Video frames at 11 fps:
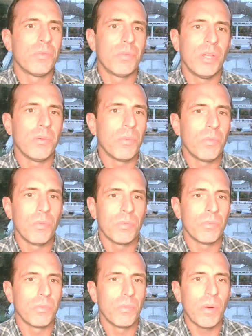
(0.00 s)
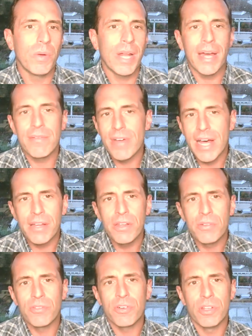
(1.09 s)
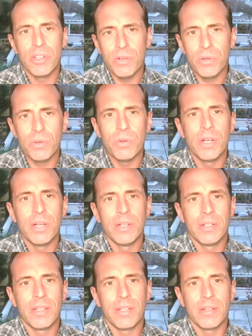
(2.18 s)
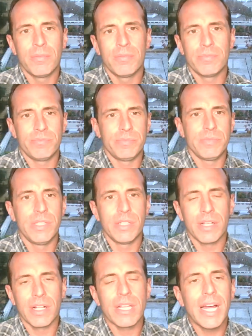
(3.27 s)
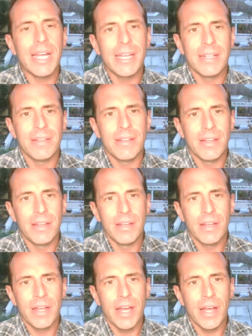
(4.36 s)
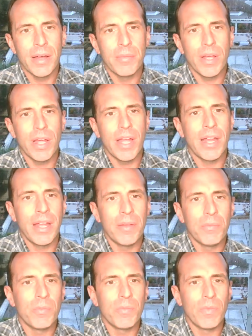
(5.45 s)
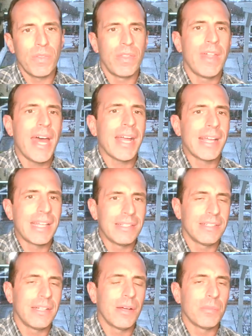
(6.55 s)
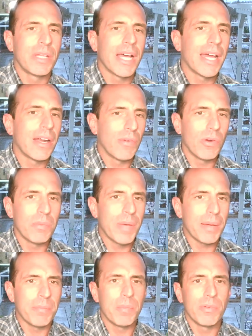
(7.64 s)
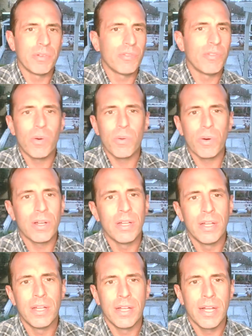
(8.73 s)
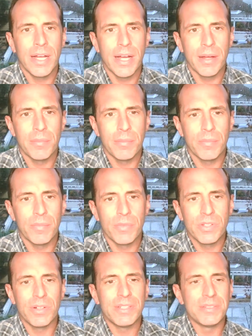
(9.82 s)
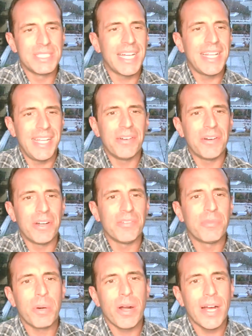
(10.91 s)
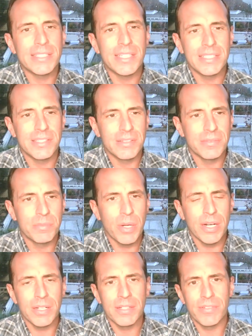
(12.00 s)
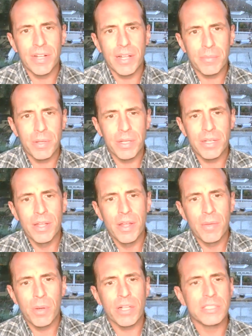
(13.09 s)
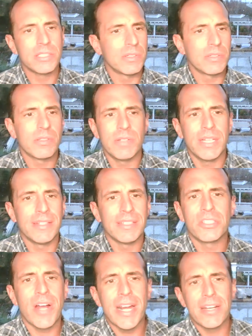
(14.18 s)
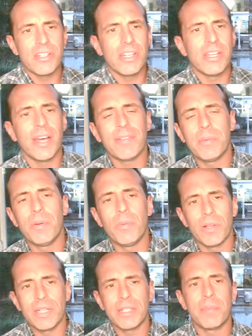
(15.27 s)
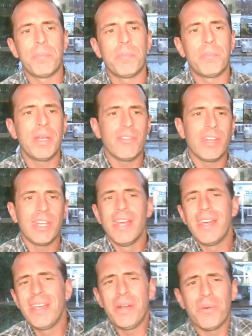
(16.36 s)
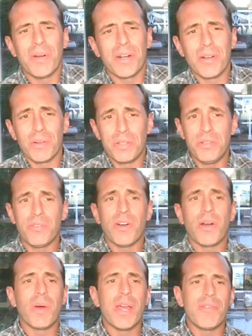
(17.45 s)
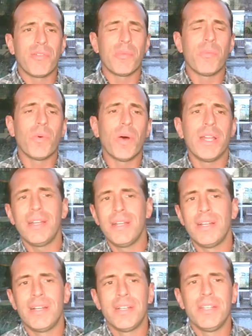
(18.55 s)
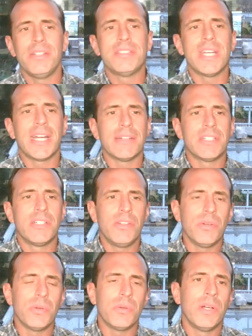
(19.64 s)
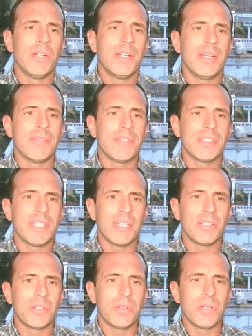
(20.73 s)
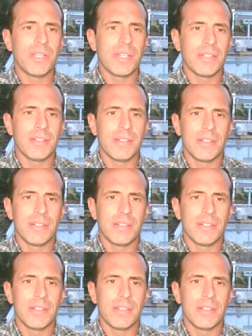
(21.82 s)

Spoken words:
You know, what would add value for you, the, the client, and that helped guide our roadmap moving forward. So it was that iterative process in product development, but also in the strategy. You have to be willing to pivot. You don't want to go too far away from what you set out to do. You have to stay true to the